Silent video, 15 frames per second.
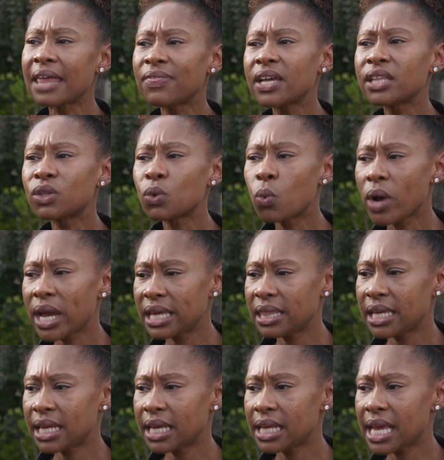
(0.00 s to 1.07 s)
I think the way
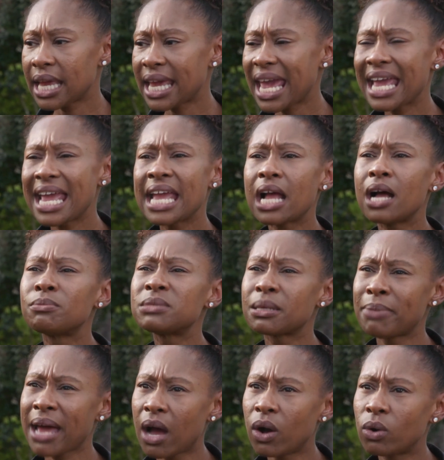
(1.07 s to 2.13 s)
that it, it, it comes
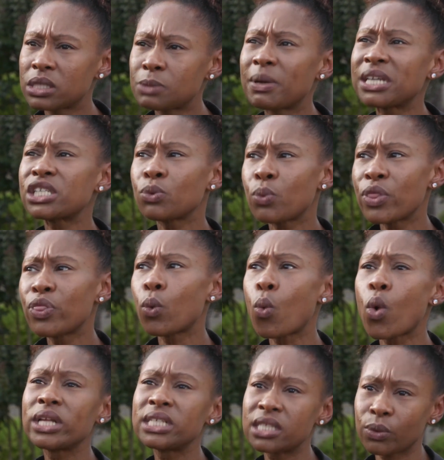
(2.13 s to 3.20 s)
about, especially when the
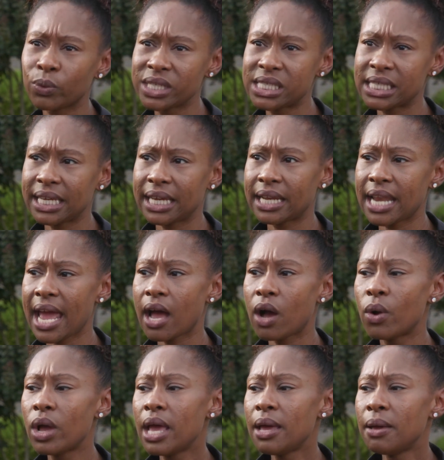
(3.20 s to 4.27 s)
ones that we're seeing
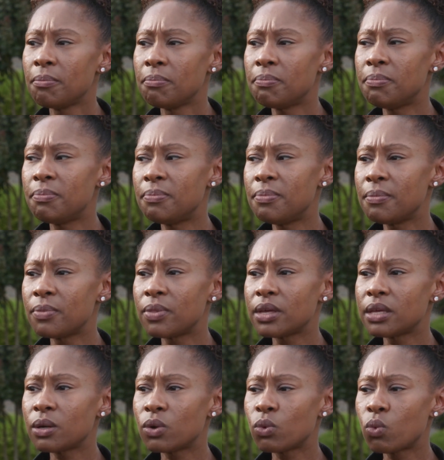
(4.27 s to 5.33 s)
now,
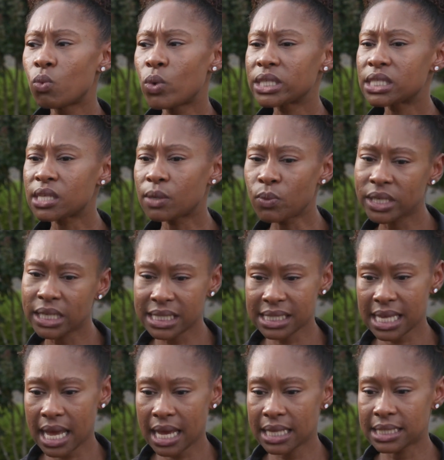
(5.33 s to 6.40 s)
when someone
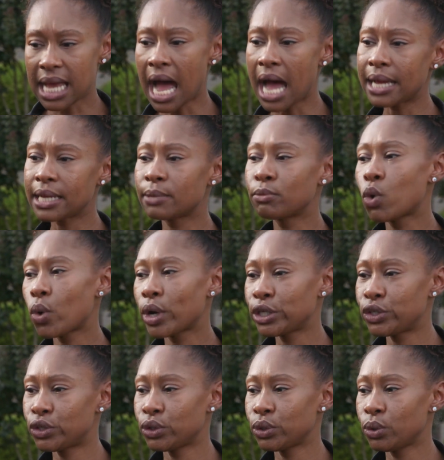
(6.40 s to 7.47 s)
decides, I am going
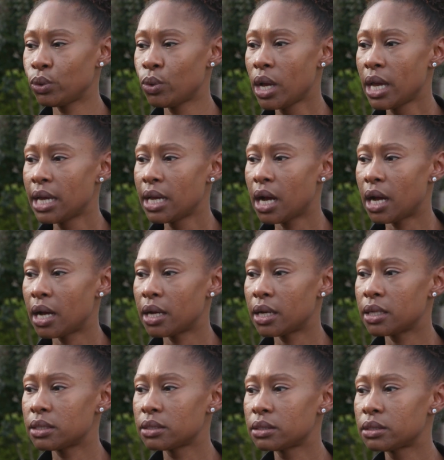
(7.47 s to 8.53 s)
to
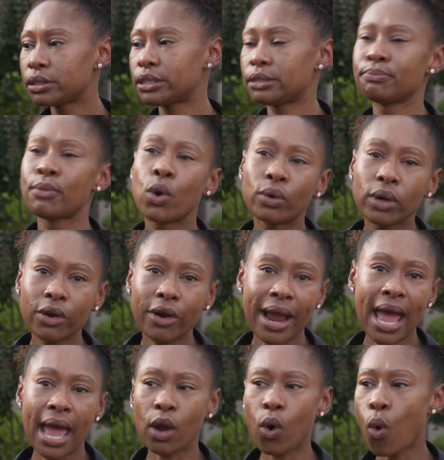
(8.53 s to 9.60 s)
uh, smoke
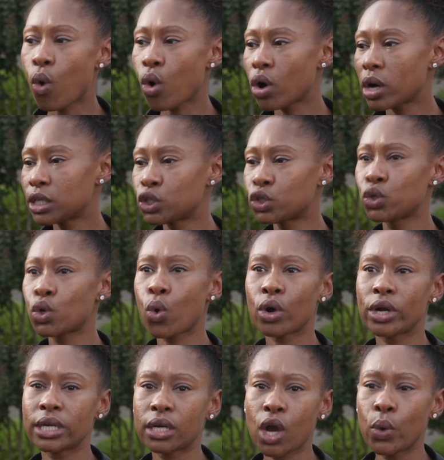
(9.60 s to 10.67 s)
crack or
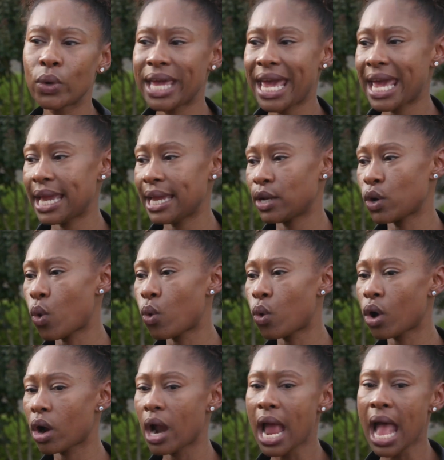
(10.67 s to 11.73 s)
snort cocaine
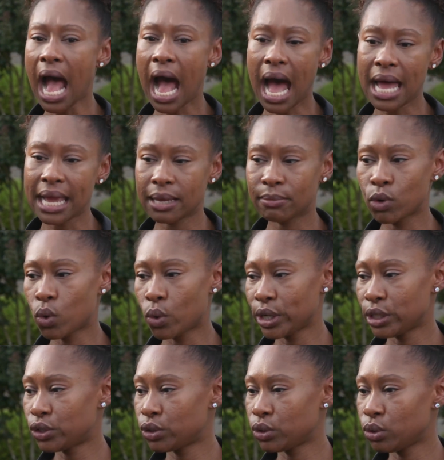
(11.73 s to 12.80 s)
or I am
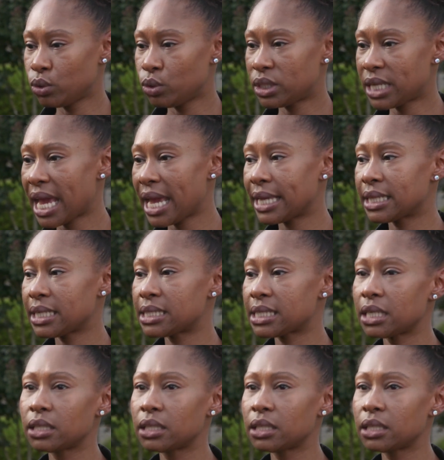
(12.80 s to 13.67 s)
going to take this